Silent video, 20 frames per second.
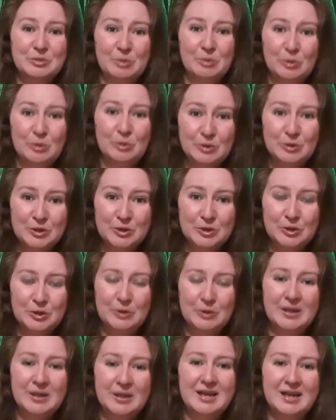and
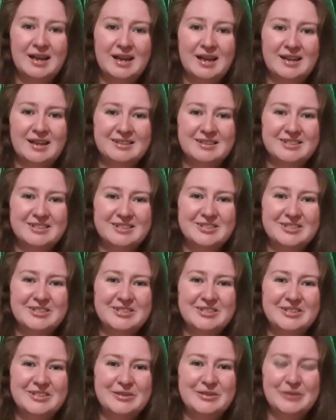to offer
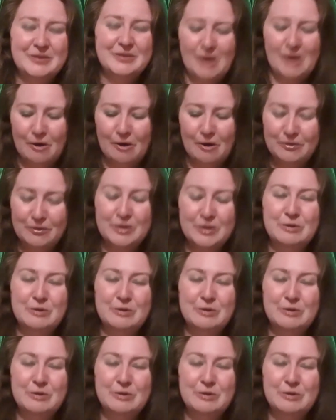you further